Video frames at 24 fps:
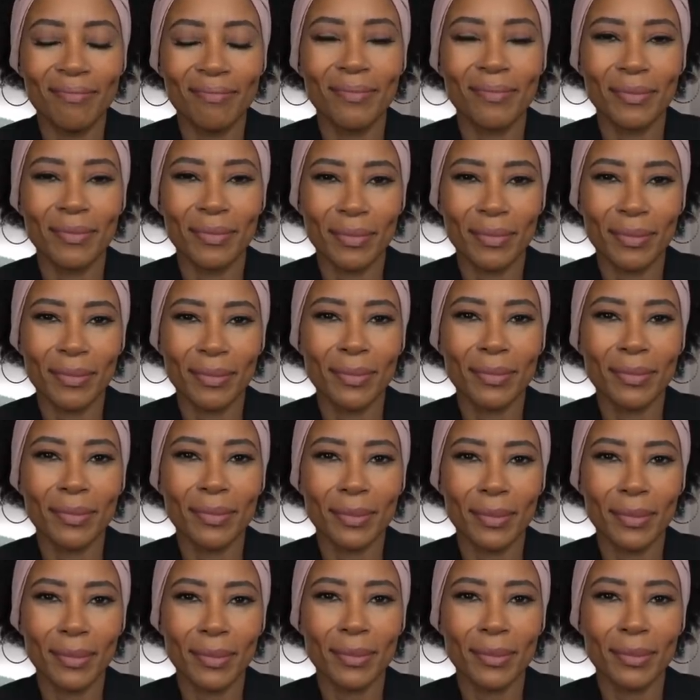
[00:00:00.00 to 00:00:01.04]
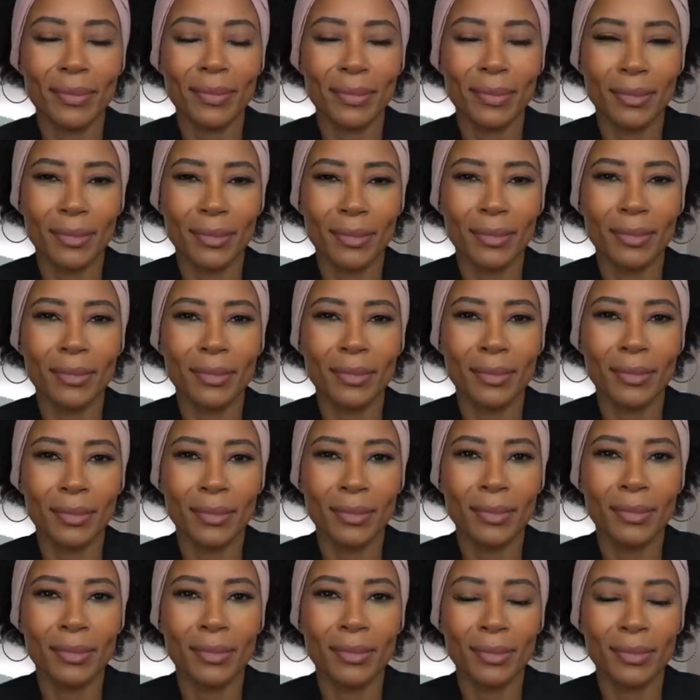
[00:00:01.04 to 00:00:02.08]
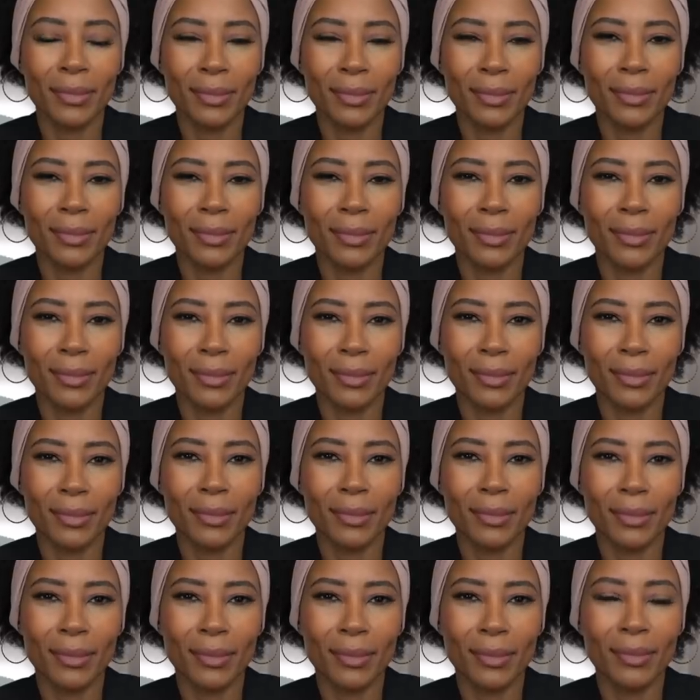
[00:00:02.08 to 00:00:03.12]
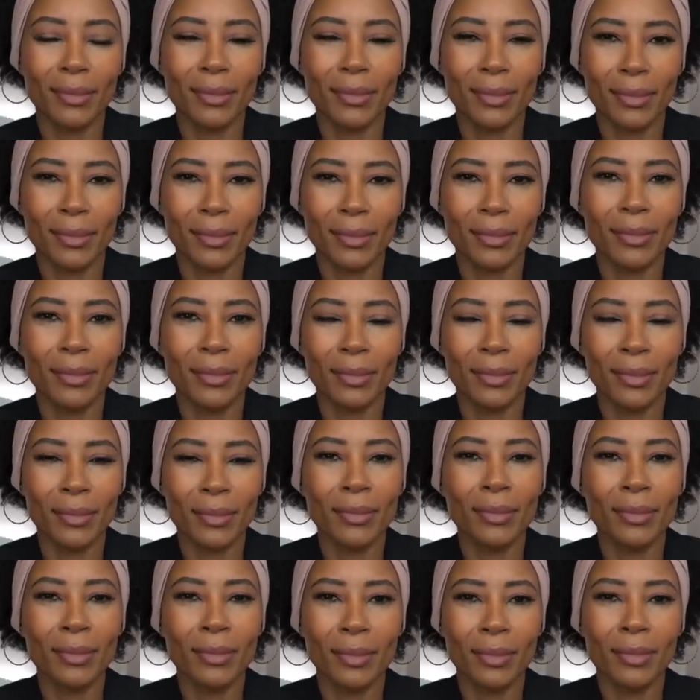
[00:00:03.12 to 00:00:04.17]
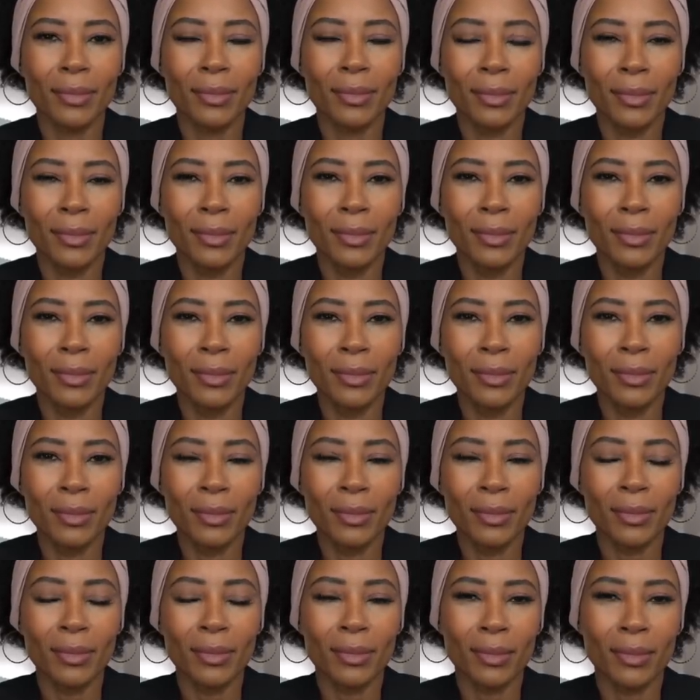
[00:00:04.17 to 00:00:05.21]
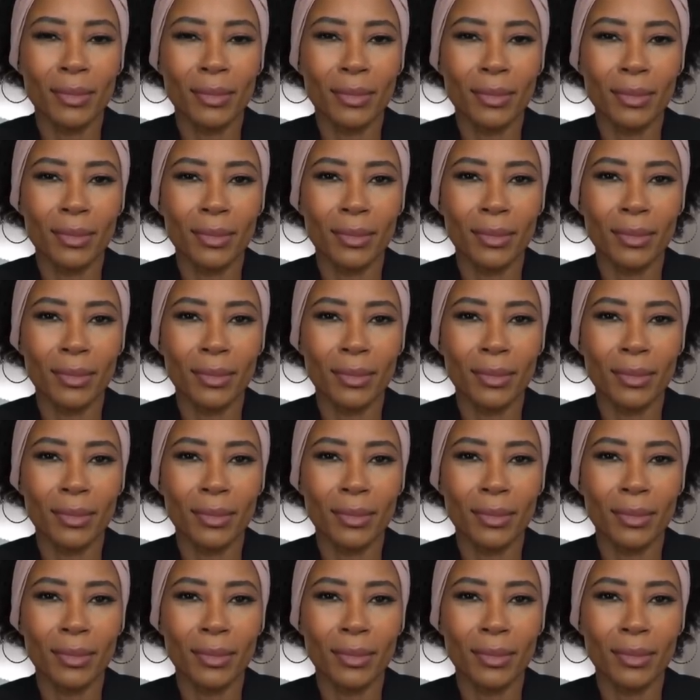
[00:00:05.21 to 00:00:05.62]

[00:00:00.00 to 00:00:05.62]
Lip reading: This person isn't speaking.